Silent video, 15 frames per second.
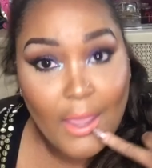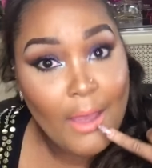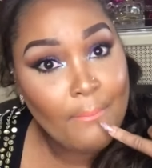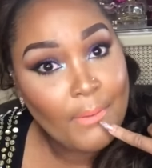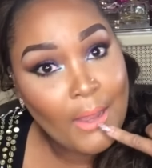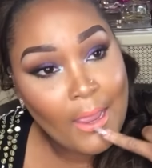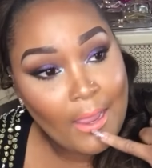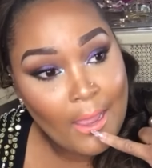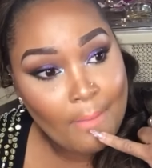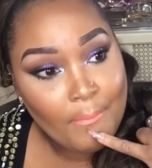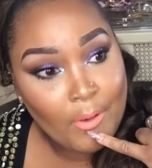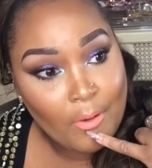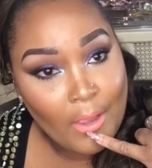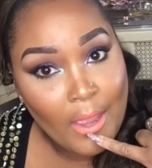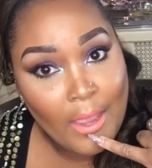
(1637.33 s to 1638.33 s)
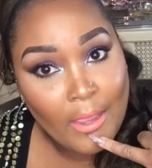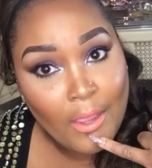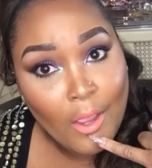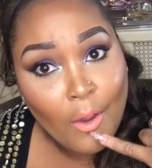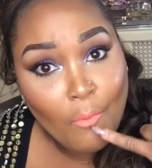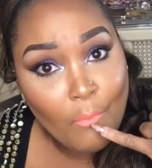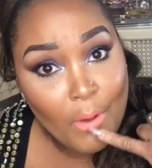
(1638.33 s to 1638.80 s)
I'm like, I'm okay.
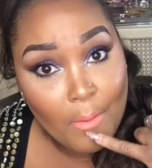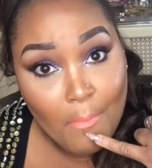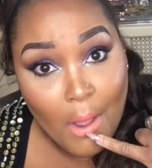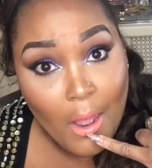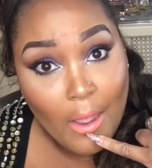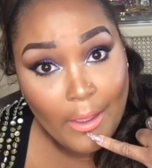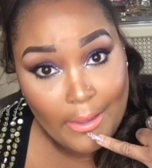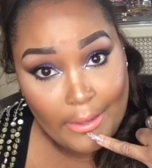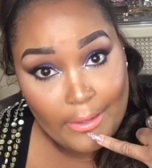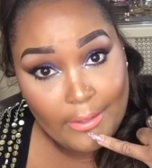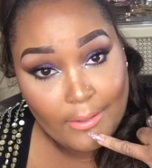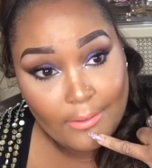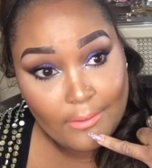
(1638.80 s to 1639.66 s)
Where Ma at?